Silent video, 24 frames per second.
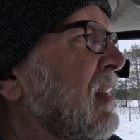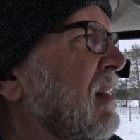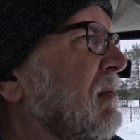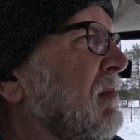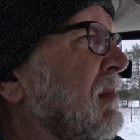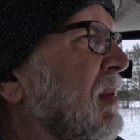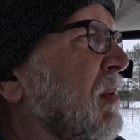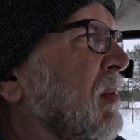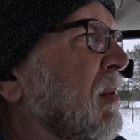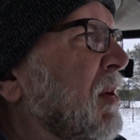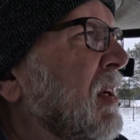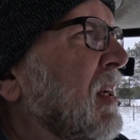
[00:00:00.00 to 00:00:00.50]

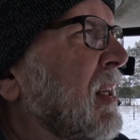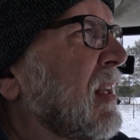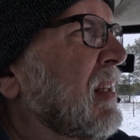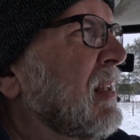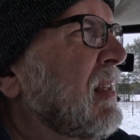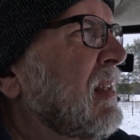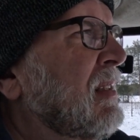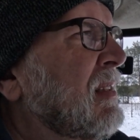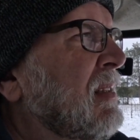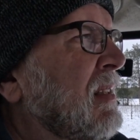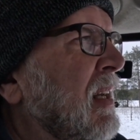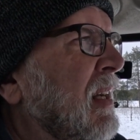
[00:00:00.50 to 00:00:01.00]
But we're going to at
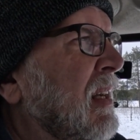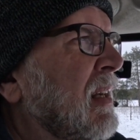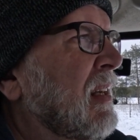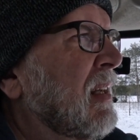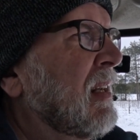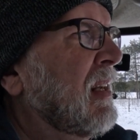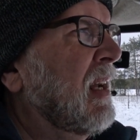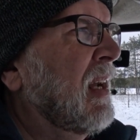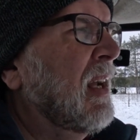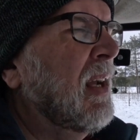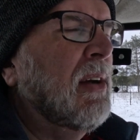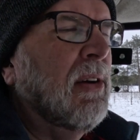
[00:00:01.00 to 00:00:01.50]
least take
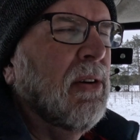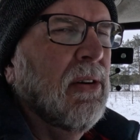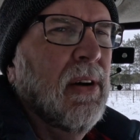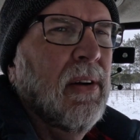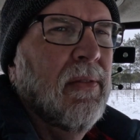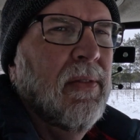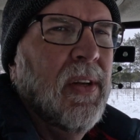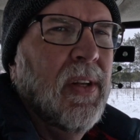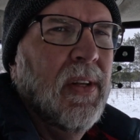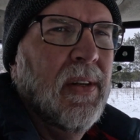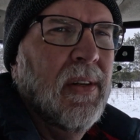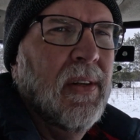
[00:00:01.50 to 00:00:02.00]
an acre
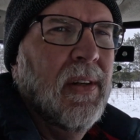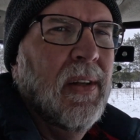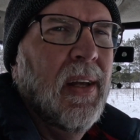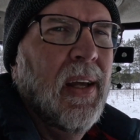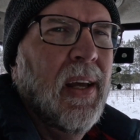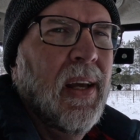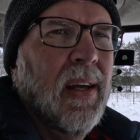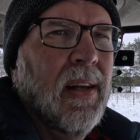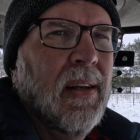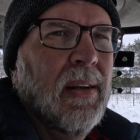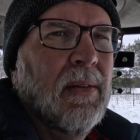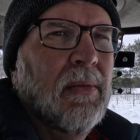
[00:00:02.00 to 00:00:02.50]
of it
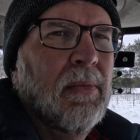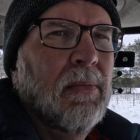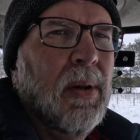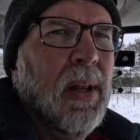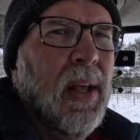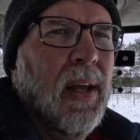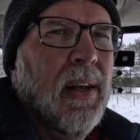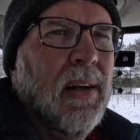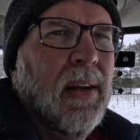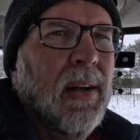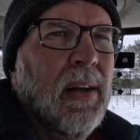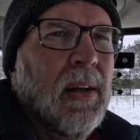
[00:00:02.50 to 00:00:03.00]
and
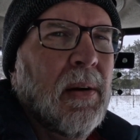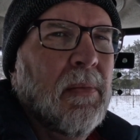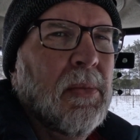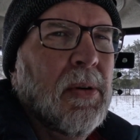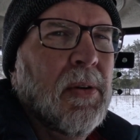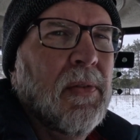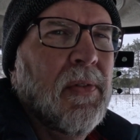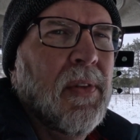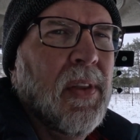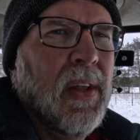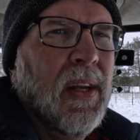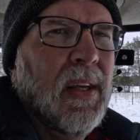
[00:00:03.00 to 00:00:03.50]
plant a number
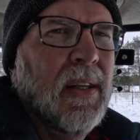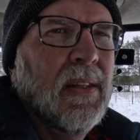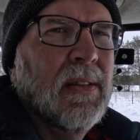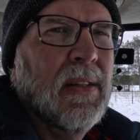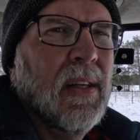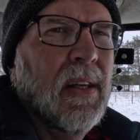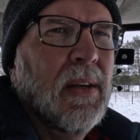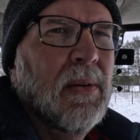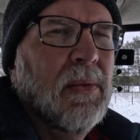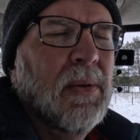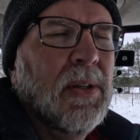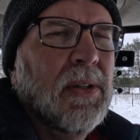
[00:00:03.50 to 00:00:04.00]
of things
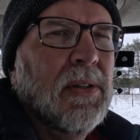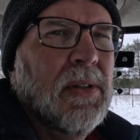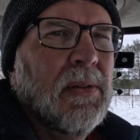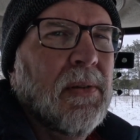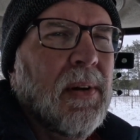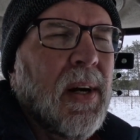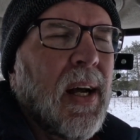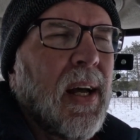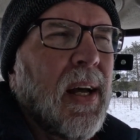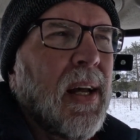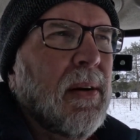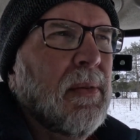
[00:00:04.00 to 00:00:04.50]
like winter
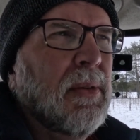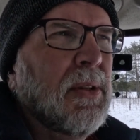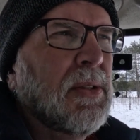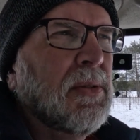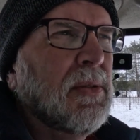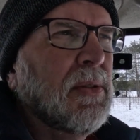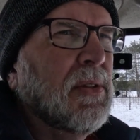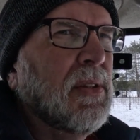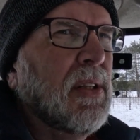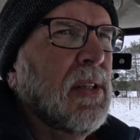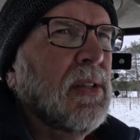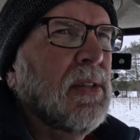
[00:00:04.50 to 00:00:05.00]
rye, which
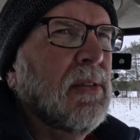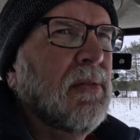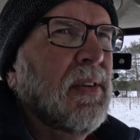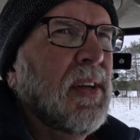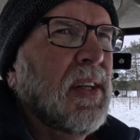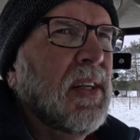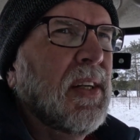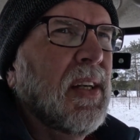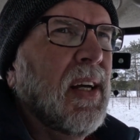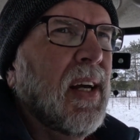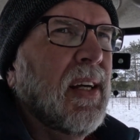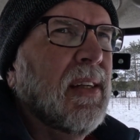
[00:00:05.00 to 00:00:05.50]
was such a
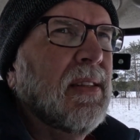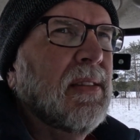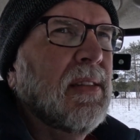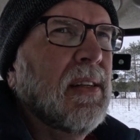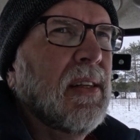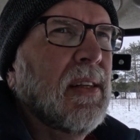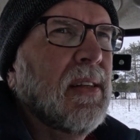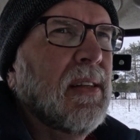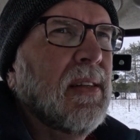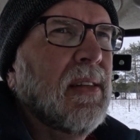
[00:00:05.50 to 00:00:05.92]
fantastic